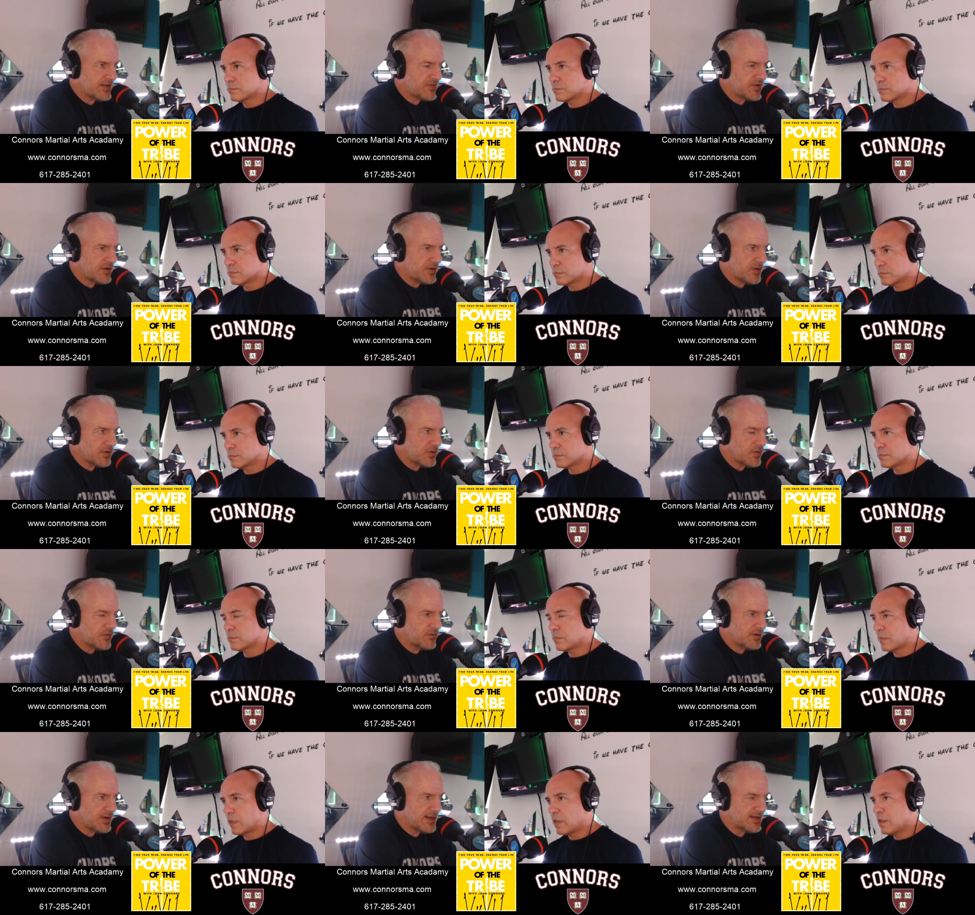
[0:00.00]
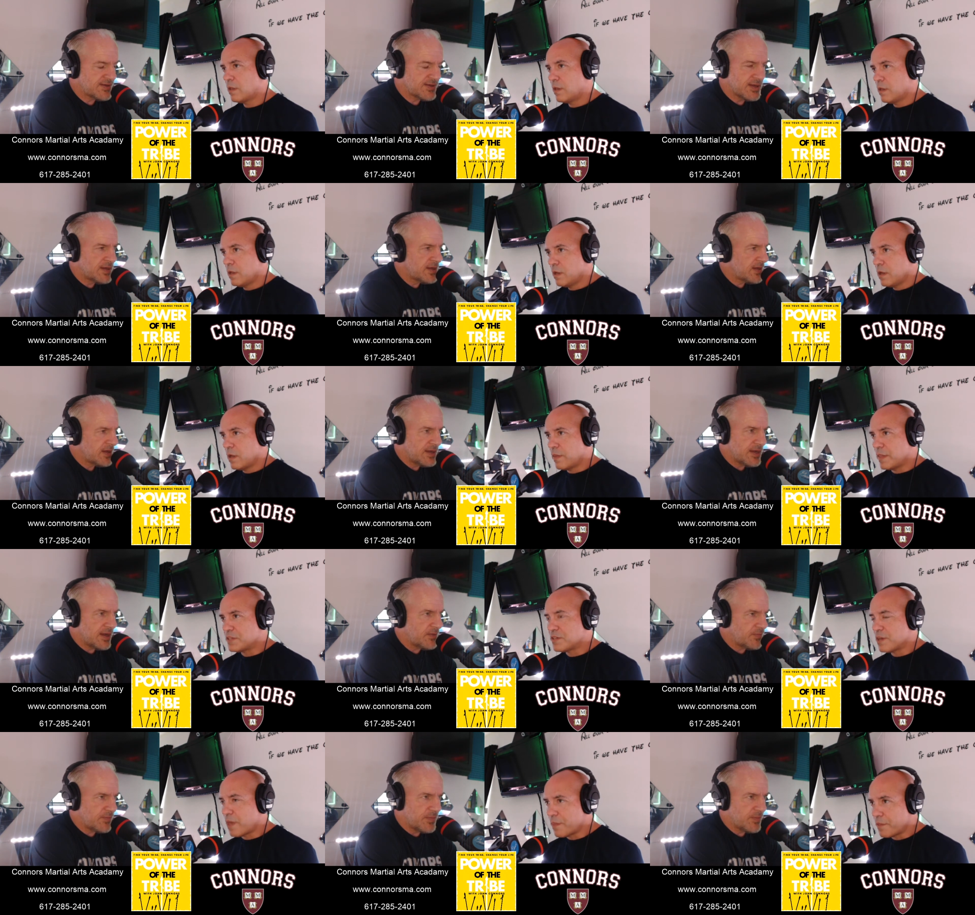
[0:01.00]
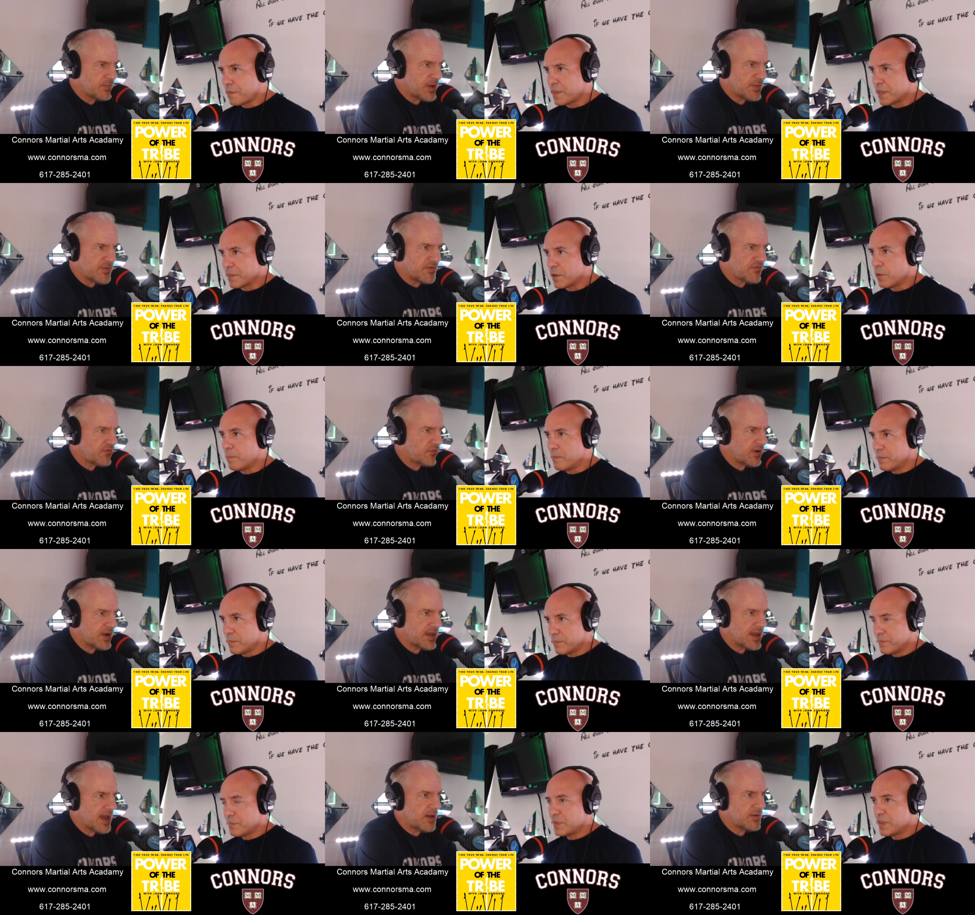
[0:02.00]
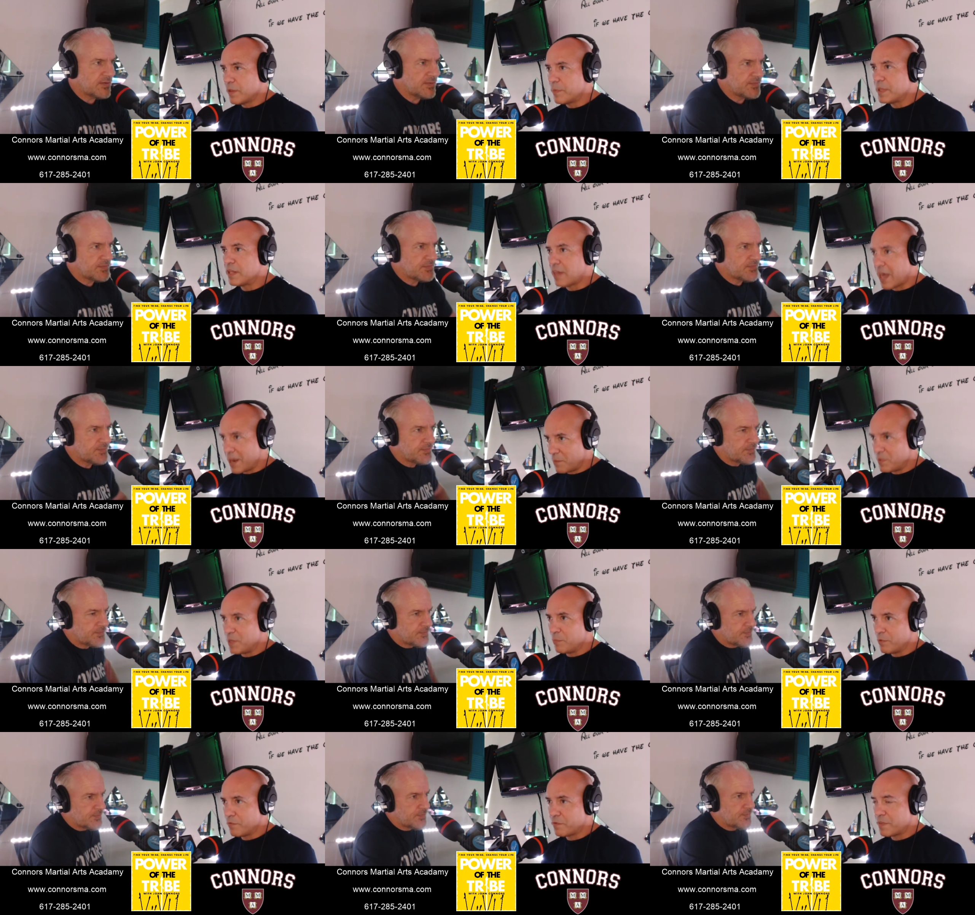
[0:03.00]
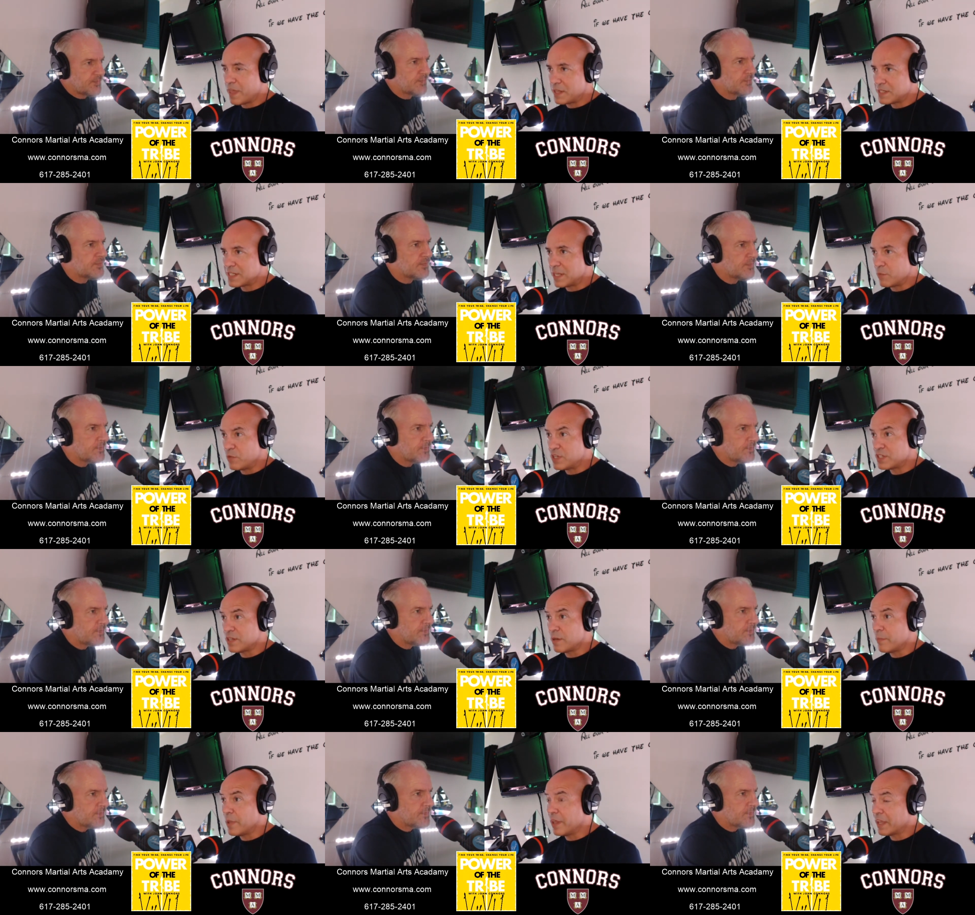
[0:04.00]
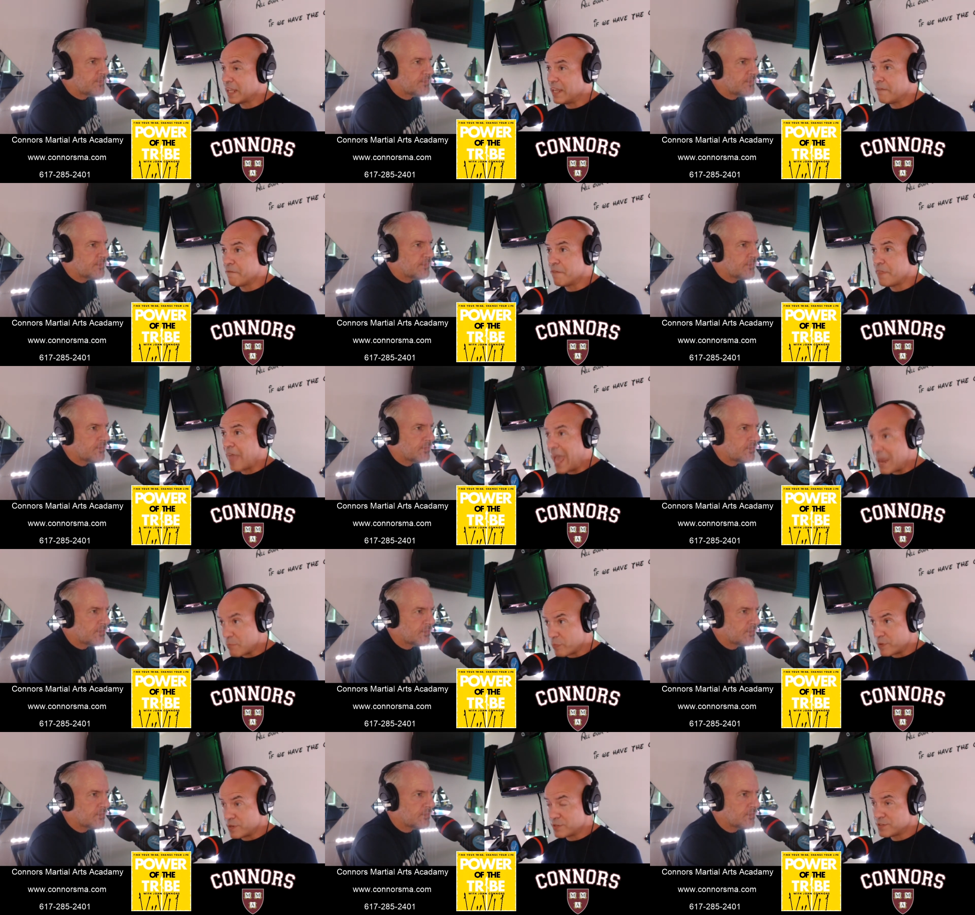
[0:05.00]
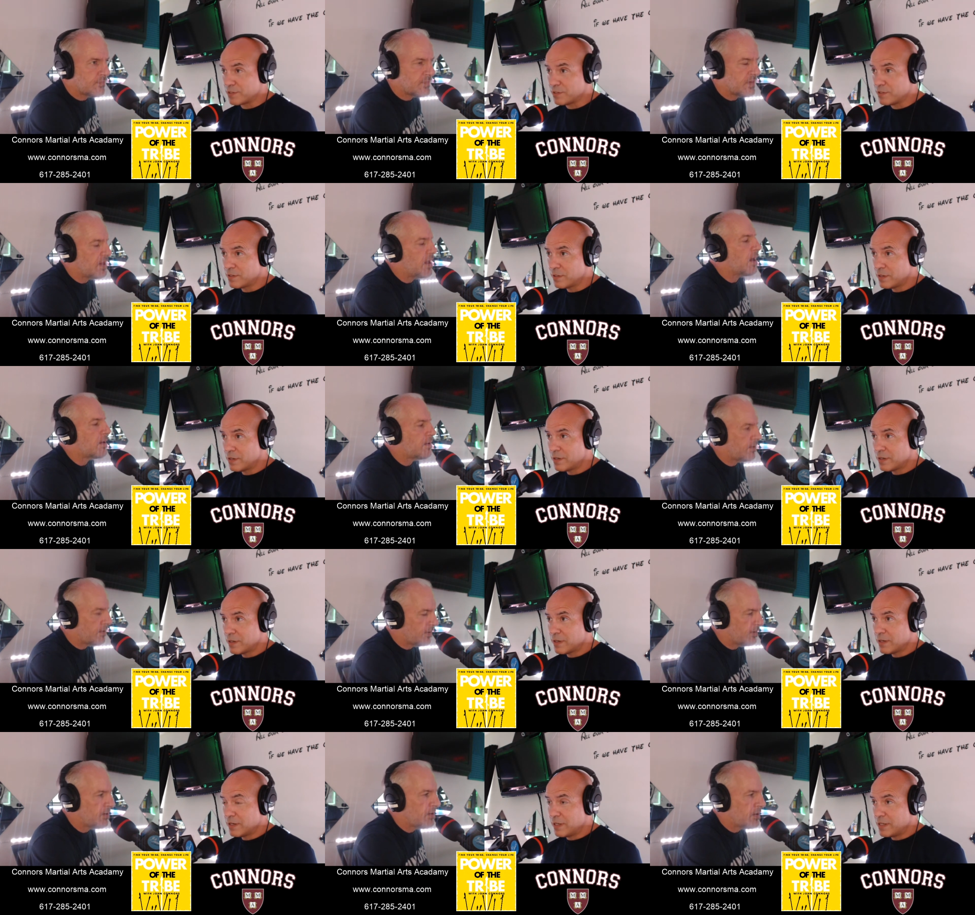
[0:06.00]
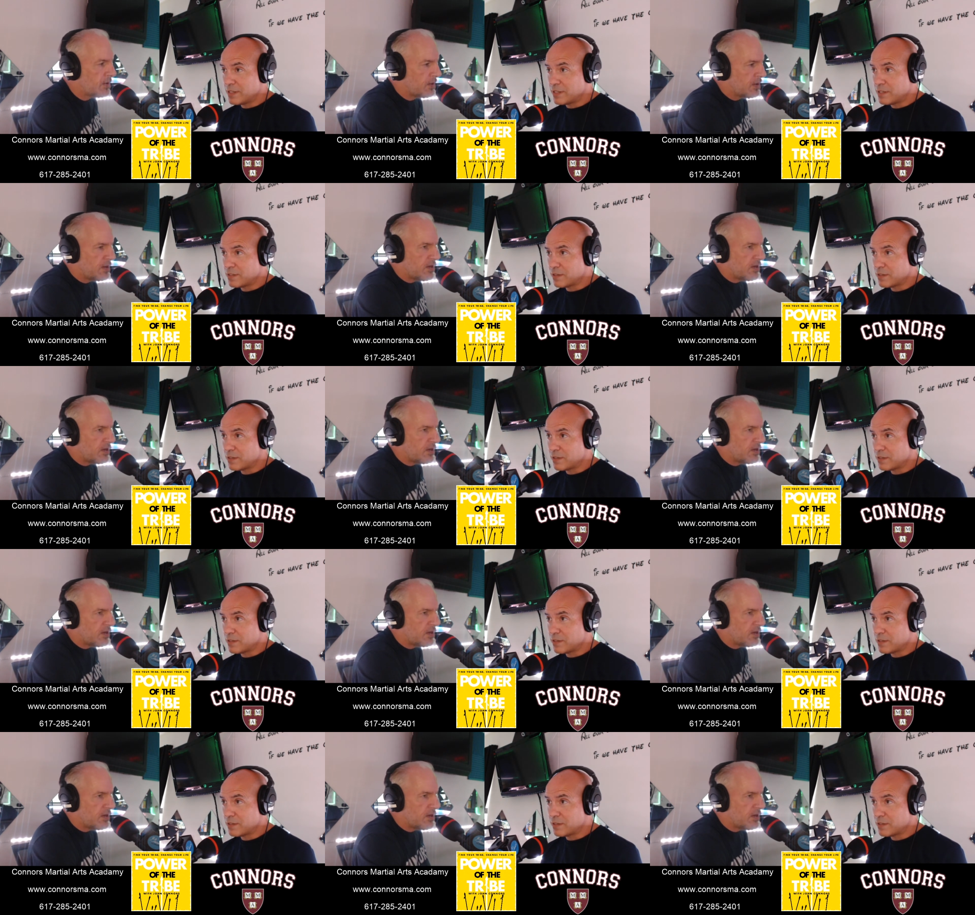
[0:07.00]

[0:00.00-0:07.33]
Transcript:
Speaker 1: into your guru-ness.
Speaker 2: And that's another thing. People freak out. There'll be a lot of people for that same reason. They'll be like, if that person is into